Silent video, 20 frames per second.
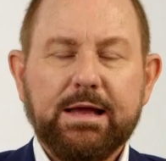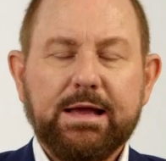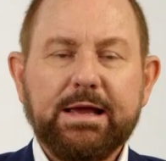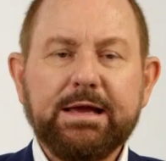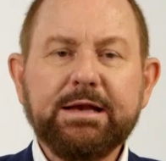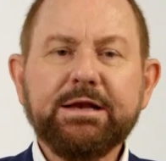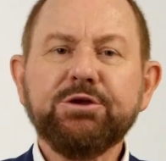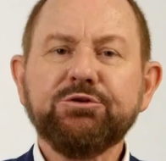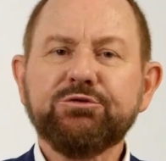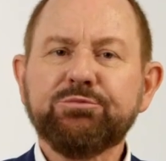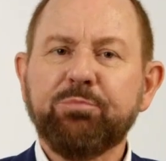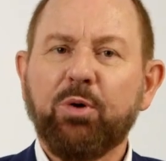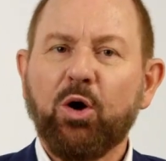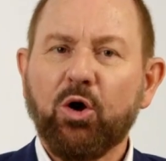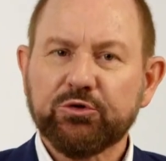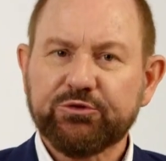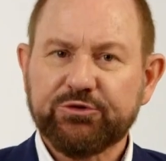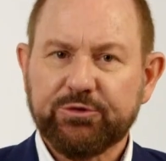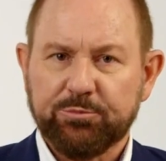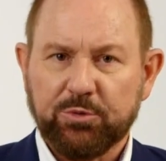It is
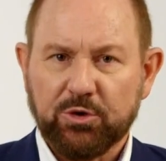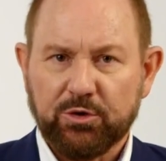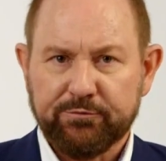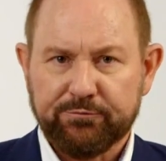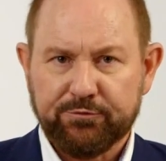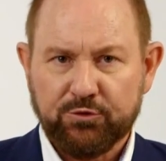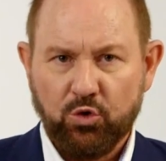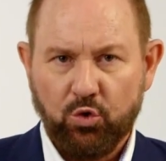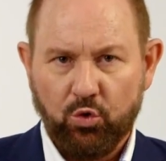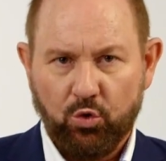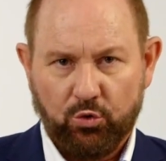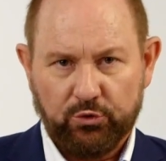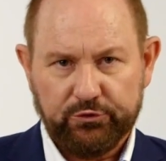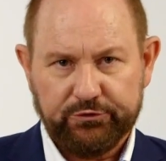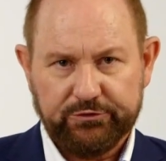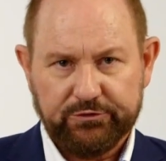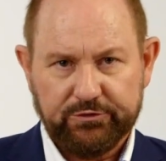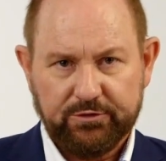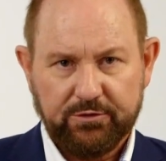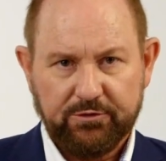possible, of
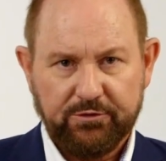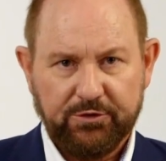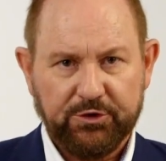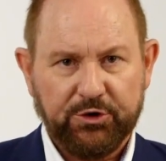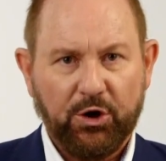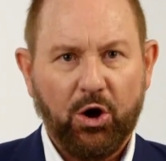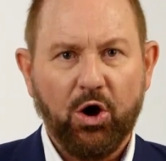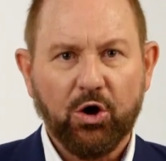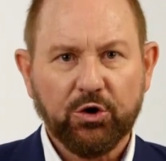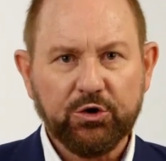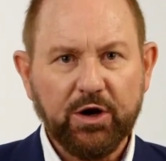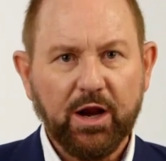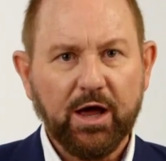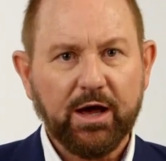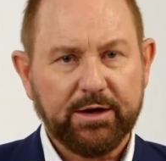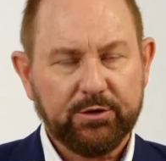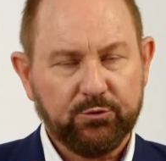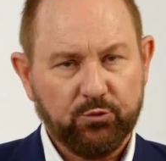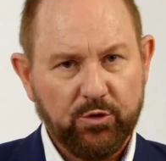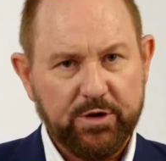course, that
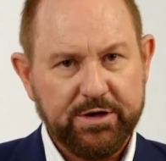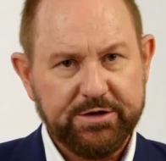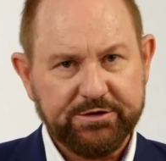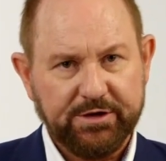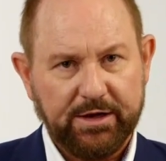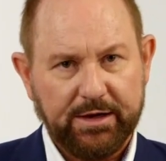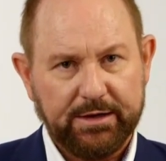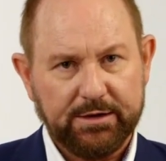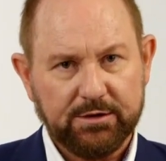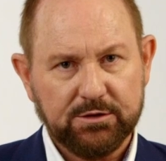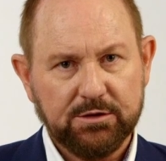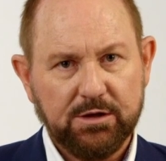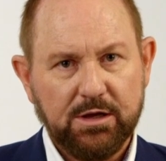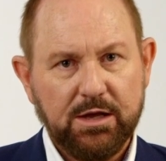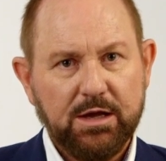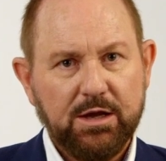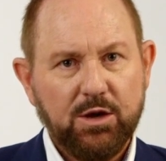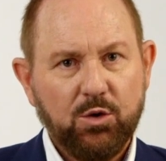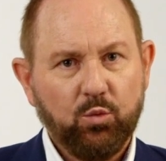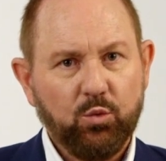online retail
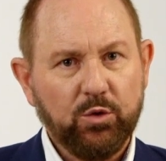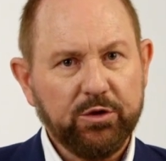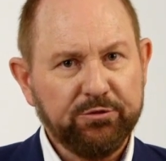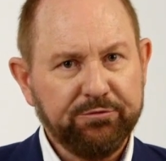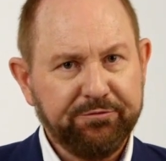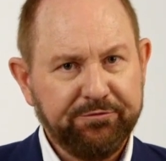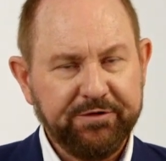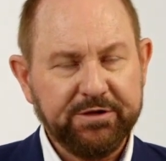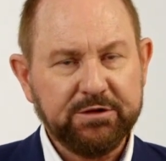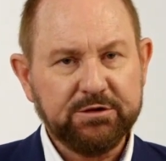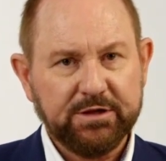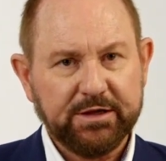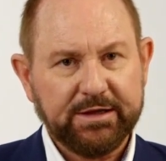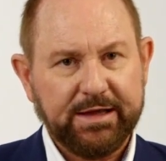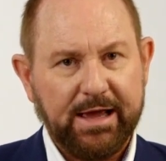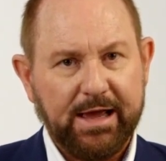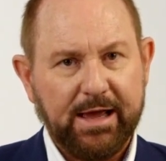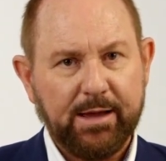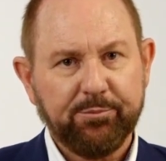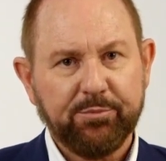will fill the
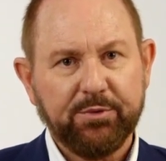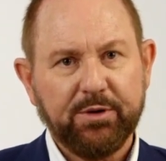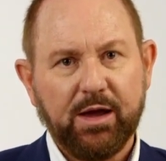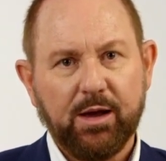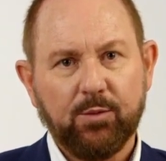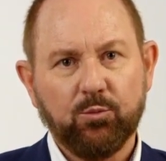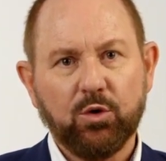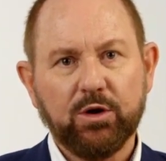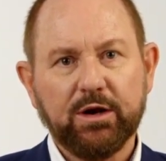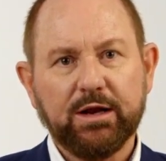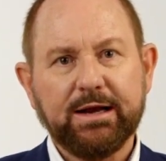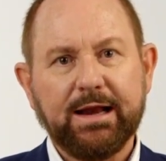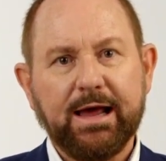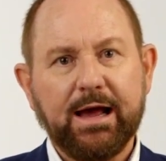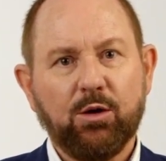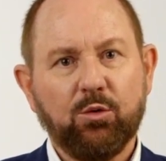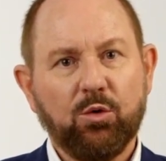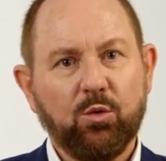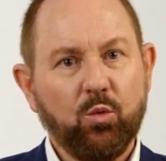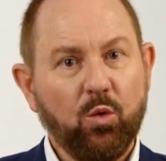gap and will
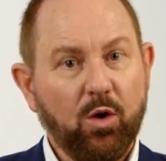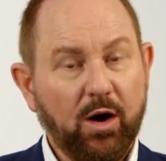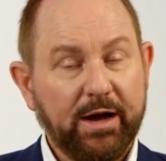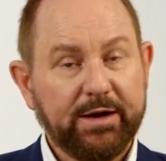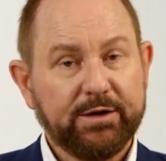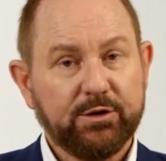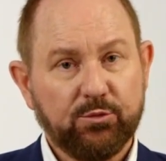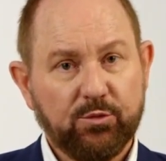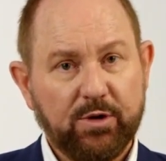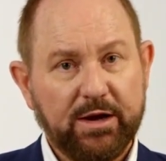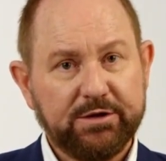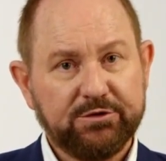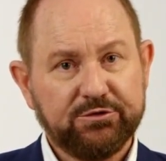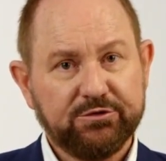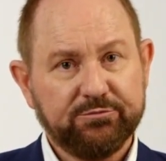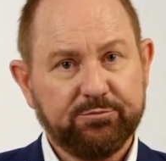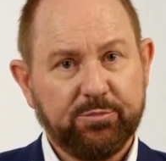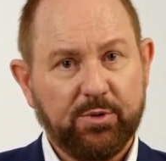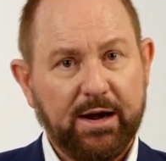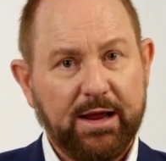allow a wider range
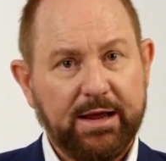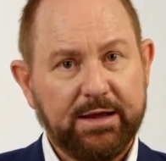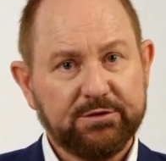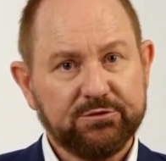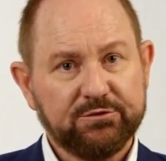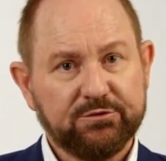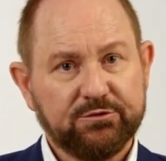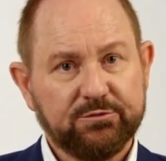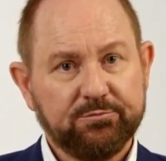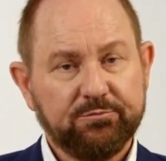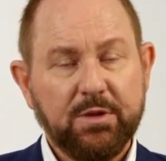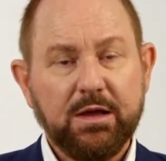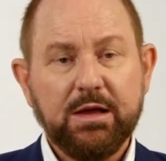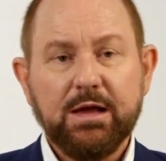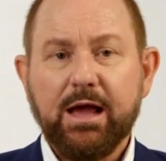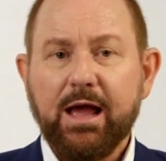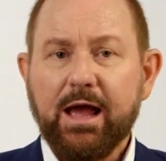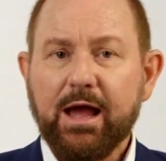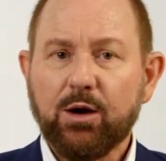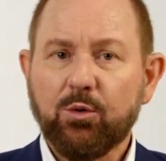of brands.
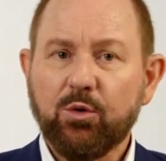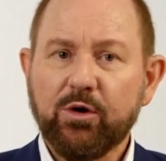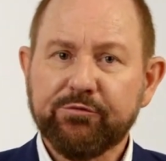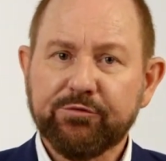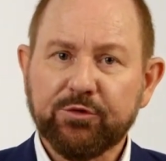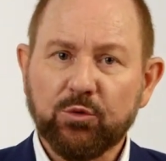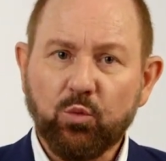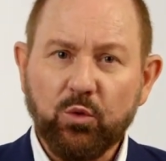However,